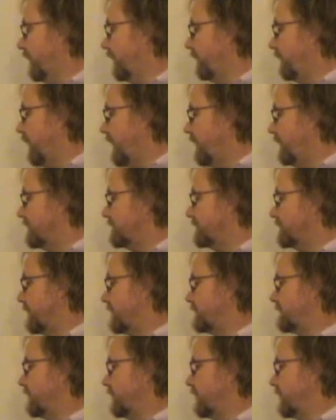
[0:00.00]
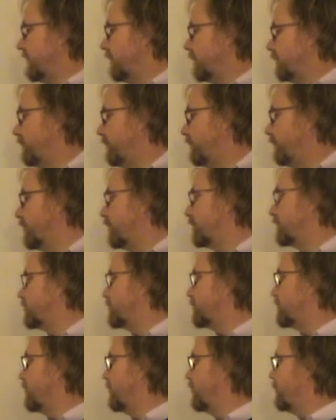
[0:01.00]
Then it says that we've got to
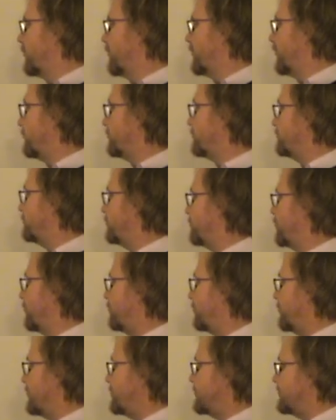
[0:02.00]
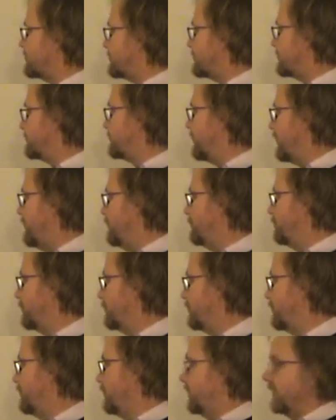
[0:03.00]
show that calcium carbonate is
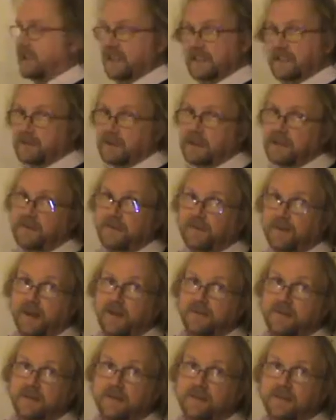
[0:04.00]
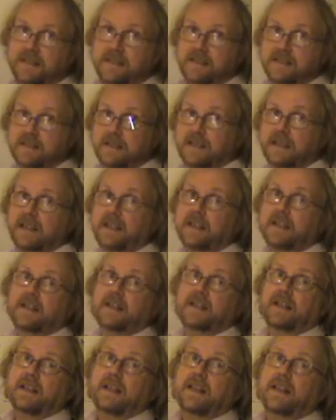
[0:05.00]
stable at 25 degrees C.
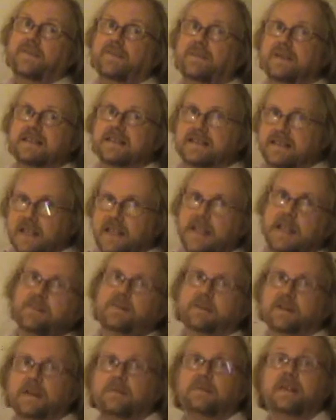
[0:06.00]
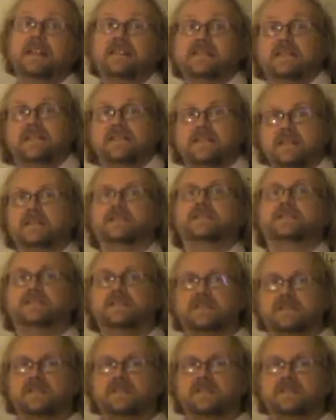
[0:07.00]
If it's stable, it means it doesn't